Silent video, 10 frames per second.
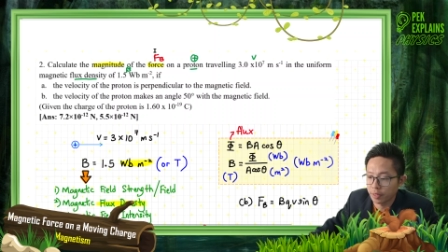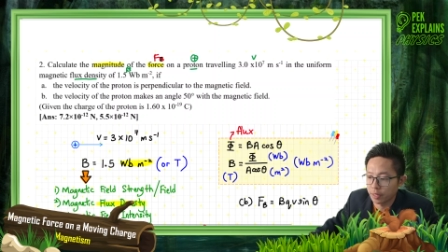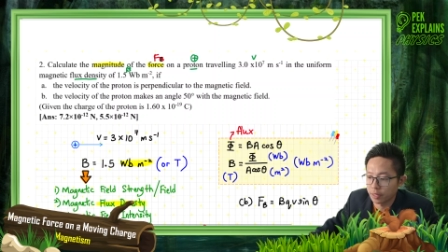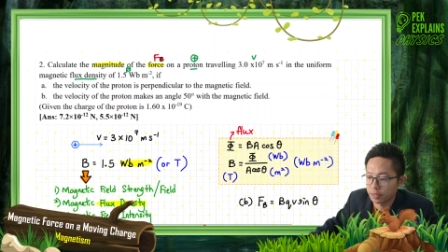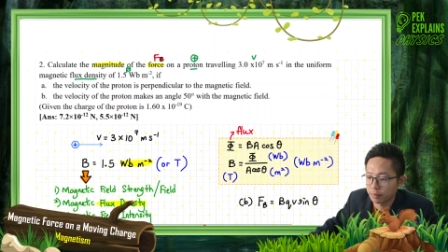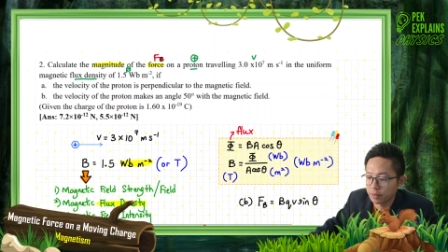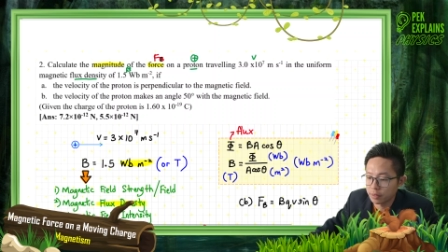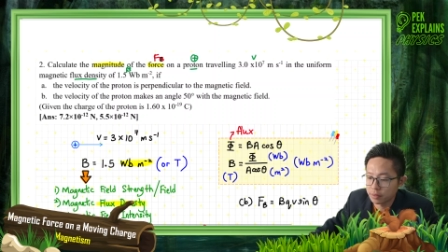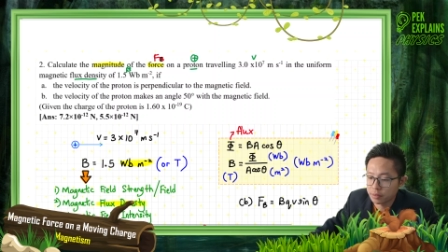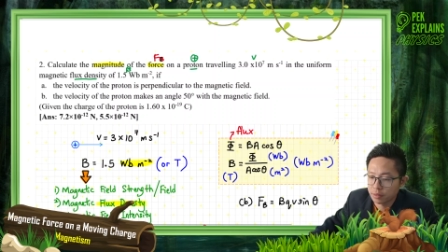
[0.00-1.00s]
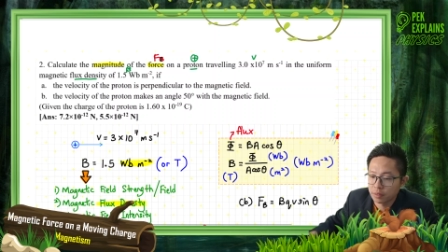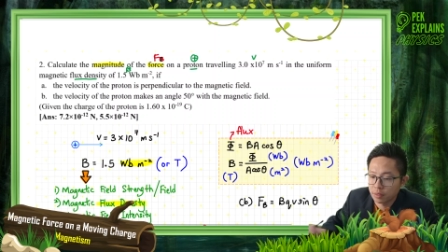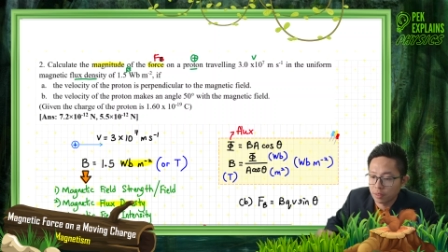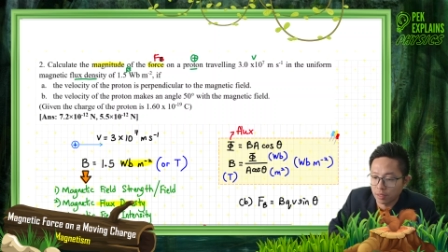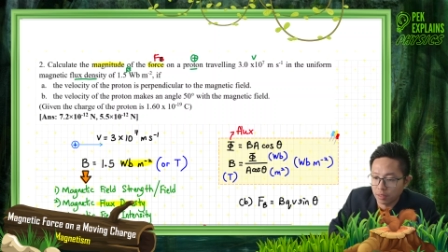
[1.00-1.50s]
That means
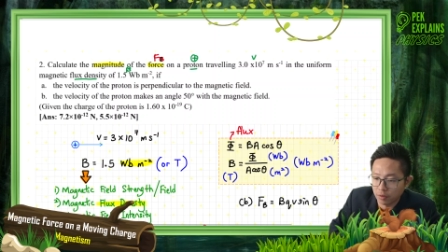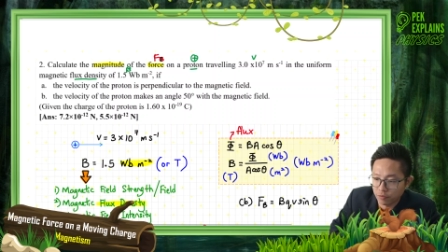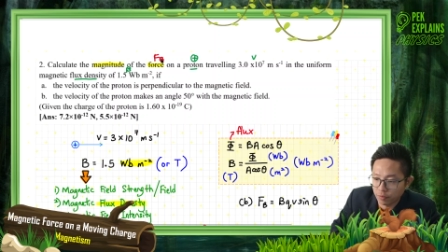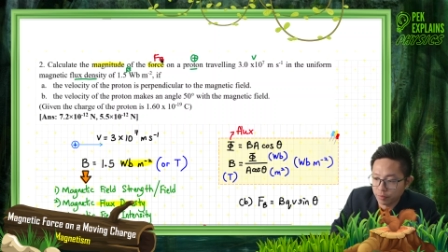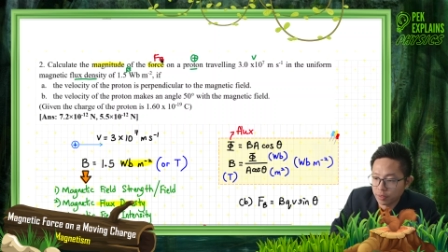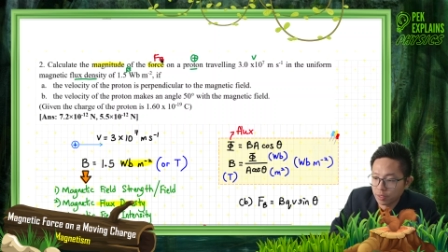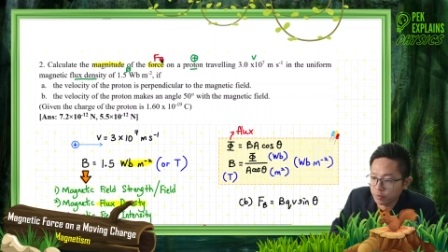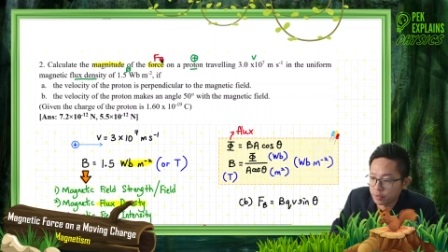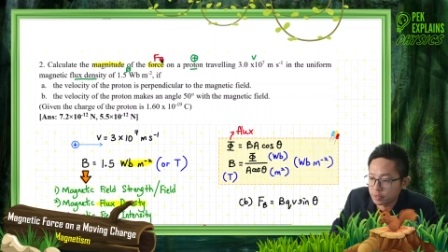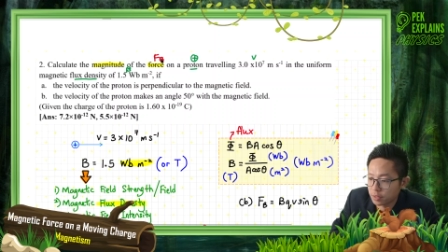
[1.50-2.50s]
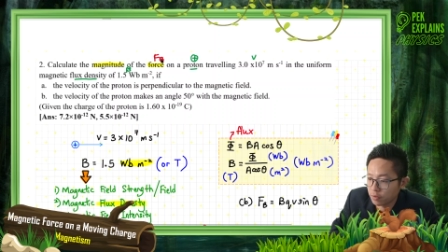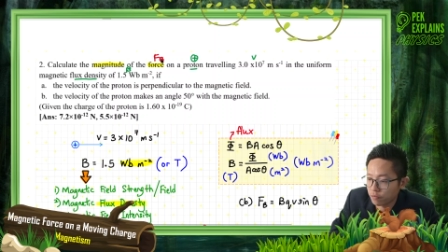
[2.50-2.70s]
from here we see